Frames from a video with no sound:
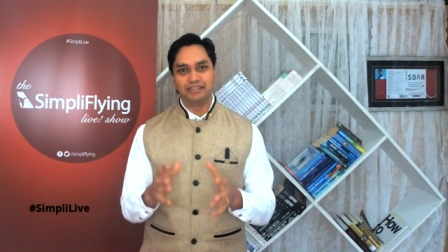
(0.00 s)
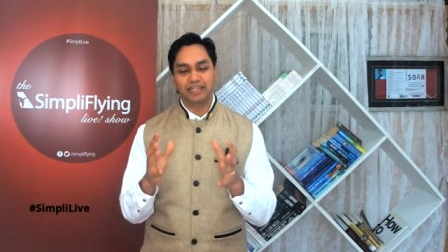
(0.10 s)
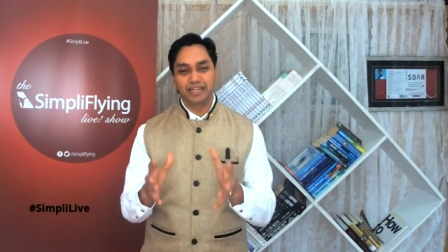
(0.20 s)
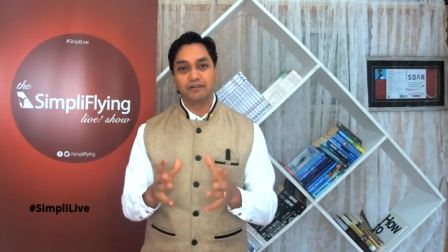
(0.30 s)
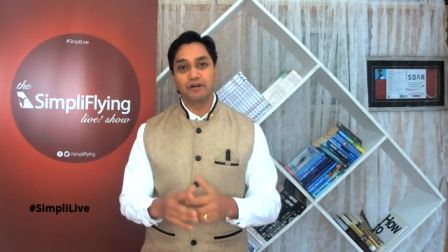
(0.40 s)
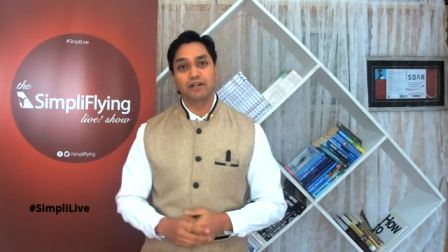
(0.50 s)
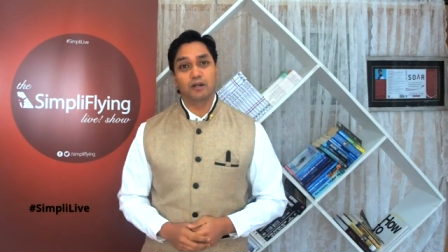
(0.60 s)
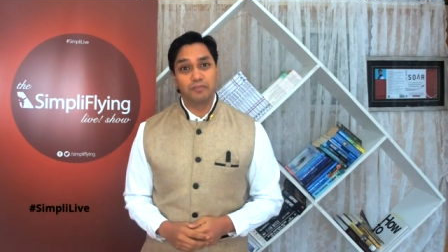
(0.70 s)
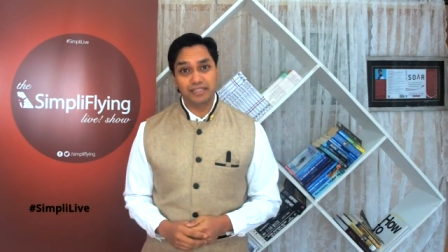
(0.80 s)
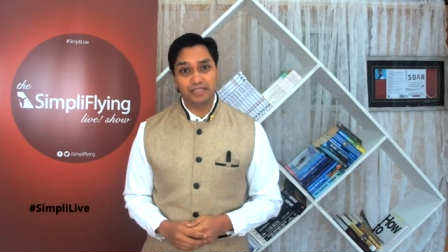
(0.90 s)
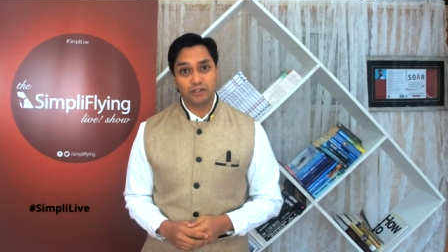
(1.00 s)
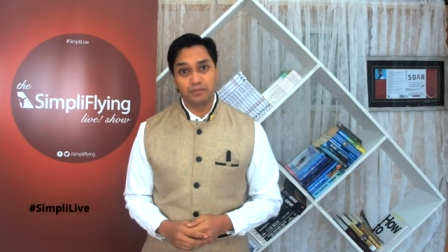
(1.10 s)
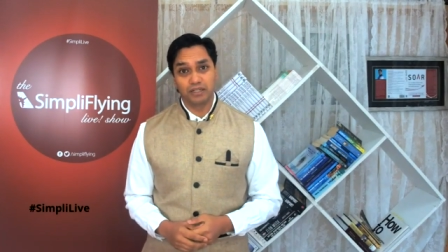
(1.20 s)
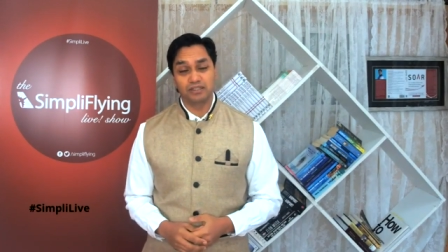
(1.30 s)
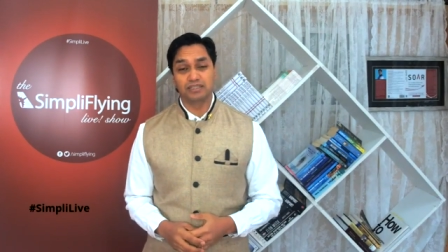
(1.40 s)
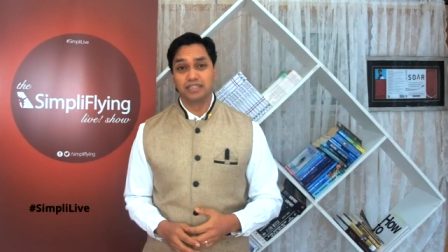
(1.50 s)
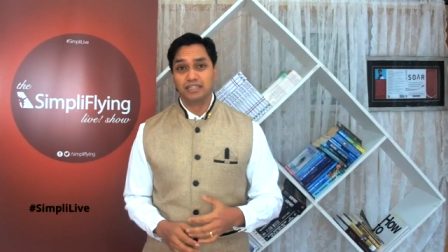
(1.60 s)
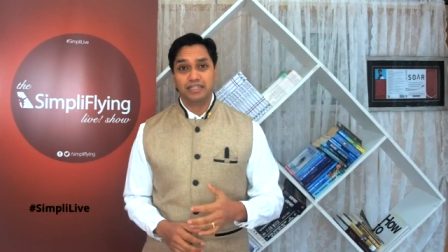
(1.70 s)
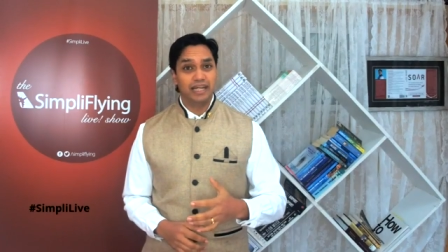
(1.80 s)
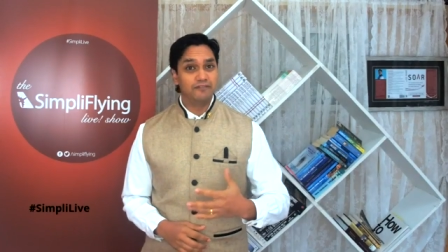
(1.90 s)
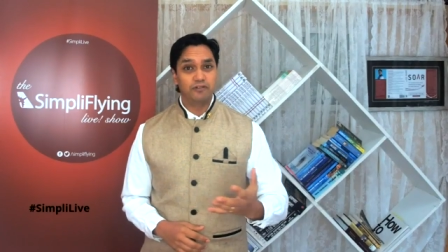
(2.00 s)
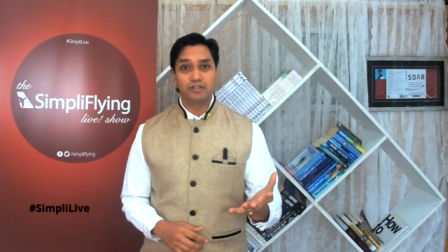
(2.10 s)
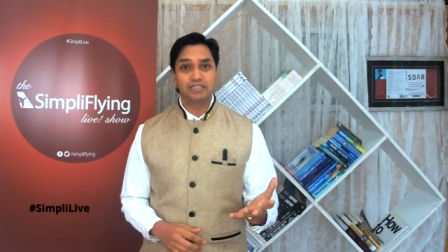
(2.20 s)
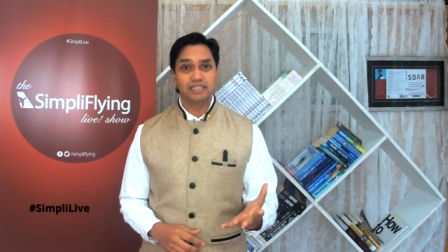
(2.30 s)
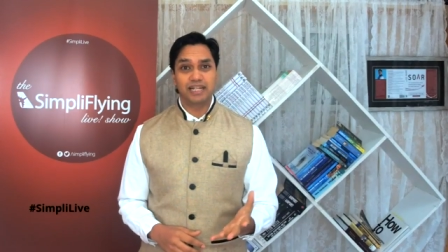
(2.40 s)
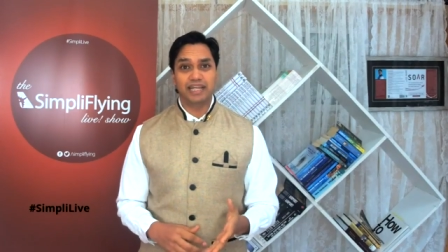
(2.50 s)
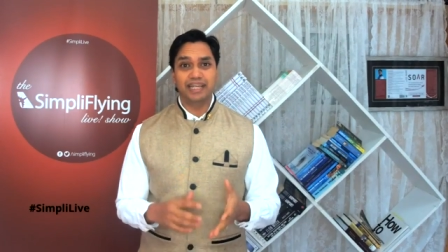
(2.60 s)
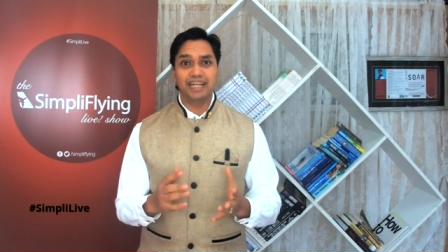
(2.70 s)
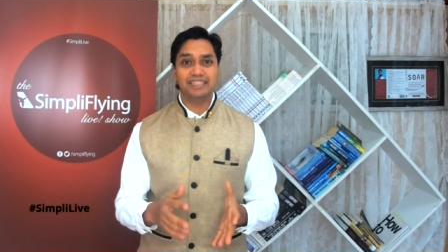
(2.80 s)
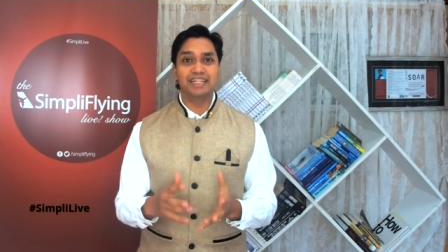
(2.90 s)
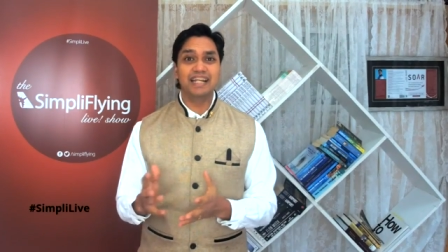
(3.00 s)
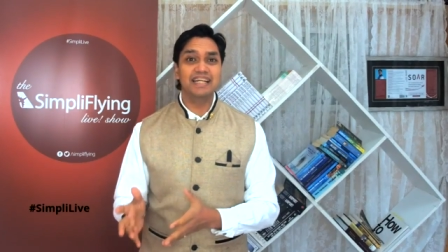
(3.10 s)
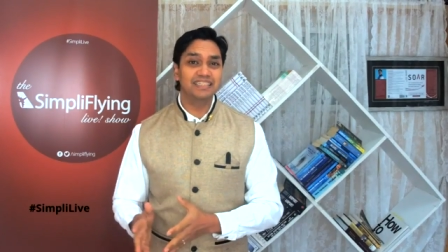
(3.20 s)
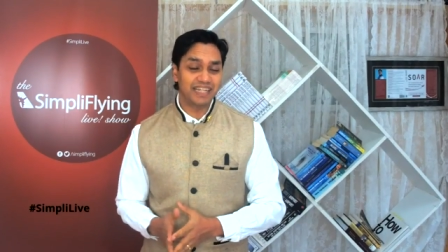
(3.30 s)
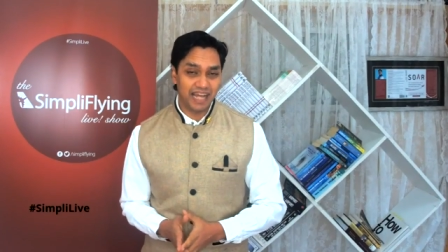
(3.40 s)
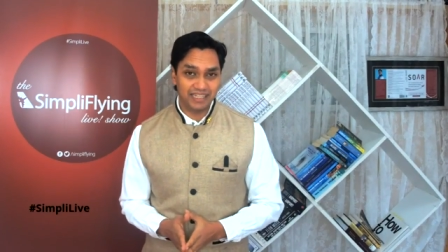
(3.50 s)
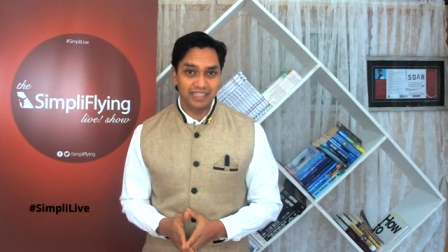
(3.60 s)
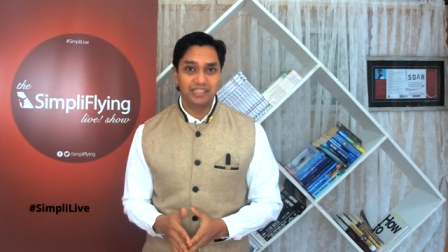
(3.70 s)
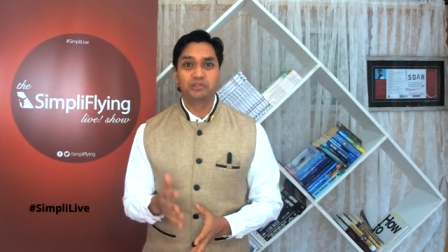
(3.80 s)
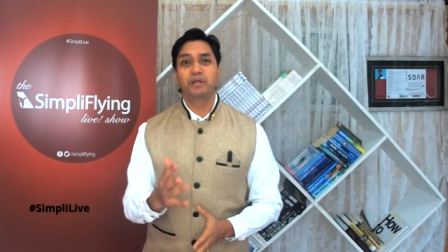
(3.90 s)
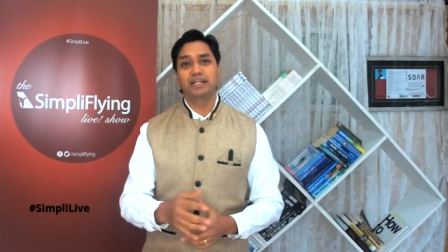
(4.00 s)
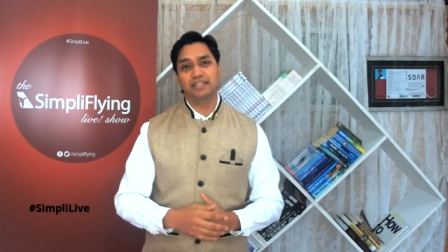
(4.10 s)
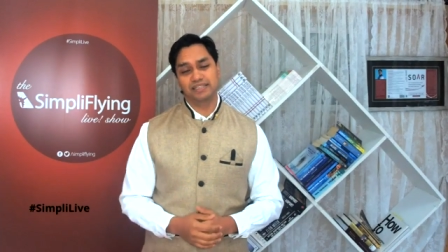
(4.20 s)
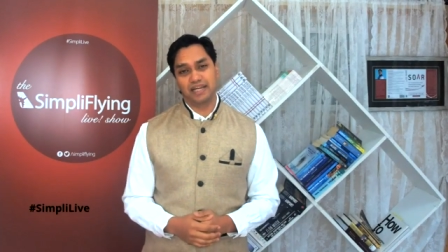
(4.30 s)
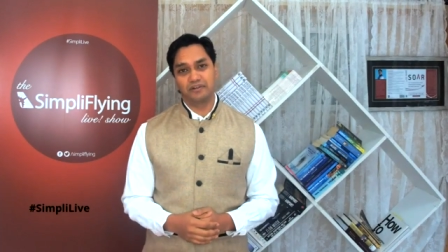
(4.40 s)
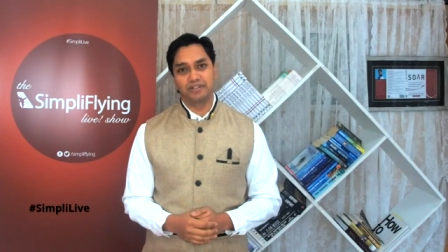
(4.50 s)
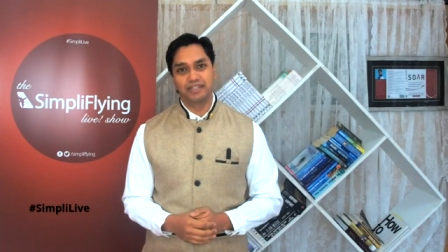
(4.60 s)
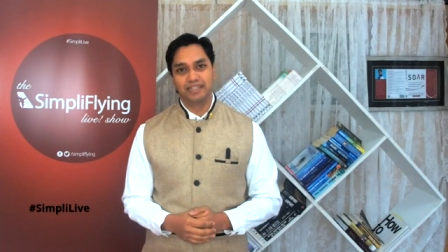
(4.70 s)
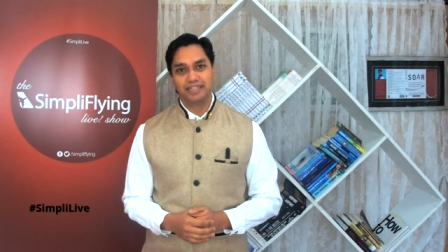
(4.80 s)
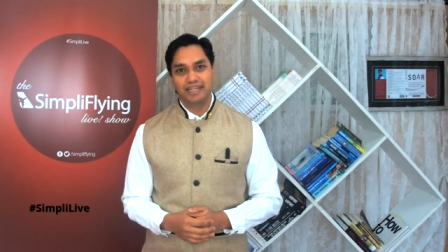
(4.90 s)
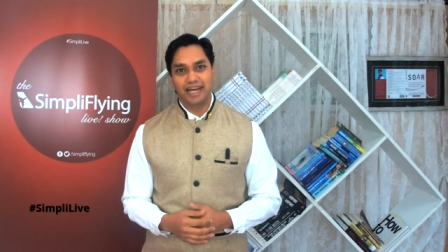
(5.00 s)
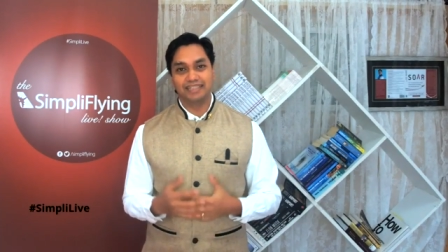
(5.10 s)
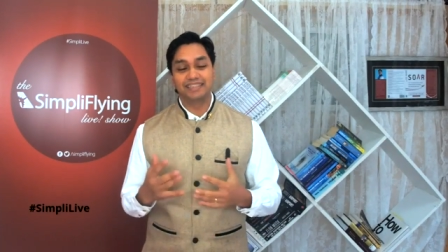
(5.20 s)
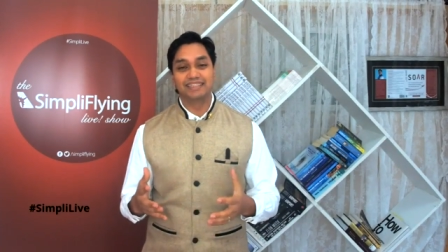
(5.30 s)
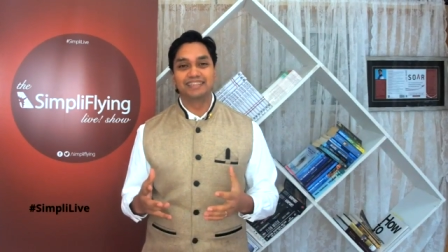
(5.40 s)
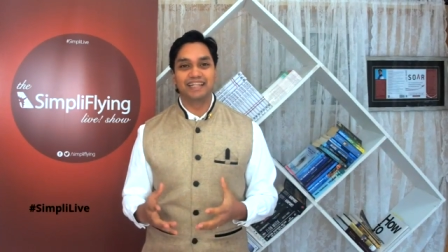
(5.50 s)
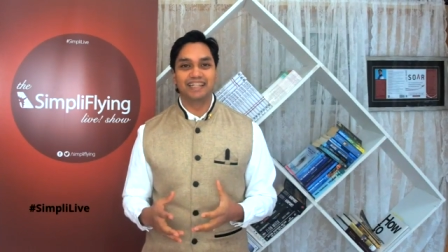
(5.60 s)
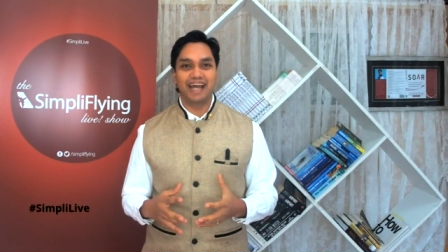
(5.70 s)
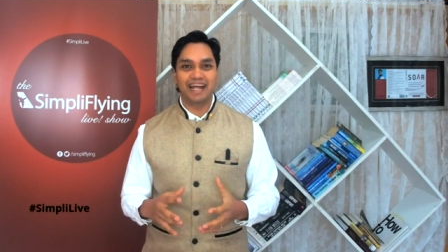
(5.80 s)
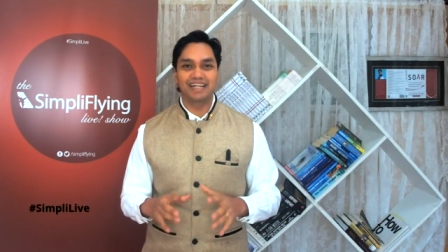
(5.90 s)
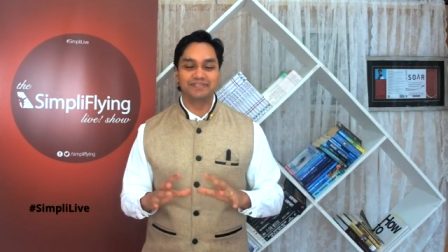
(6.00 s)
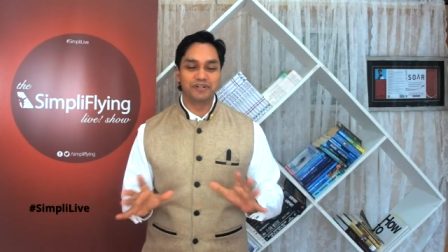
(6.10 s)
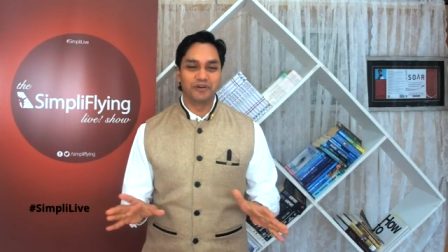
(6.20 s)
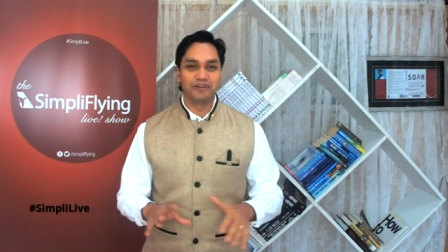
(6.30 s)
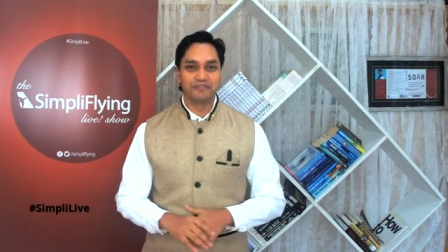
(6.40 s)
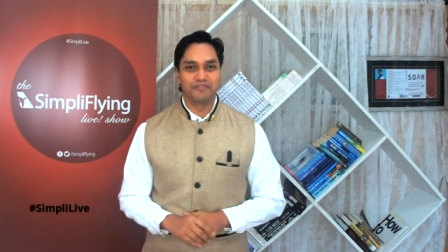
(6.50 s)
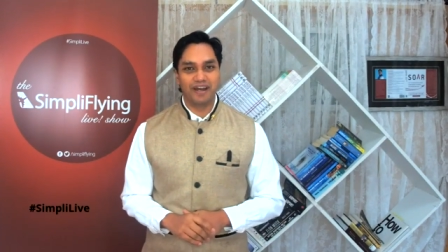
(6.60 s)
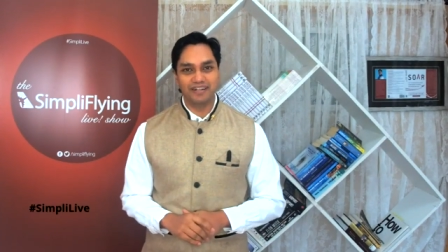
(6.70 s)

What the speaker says: thinking about Aeromexico because influencers like Casey Neistat tweeted this out. And since then, the ad has been going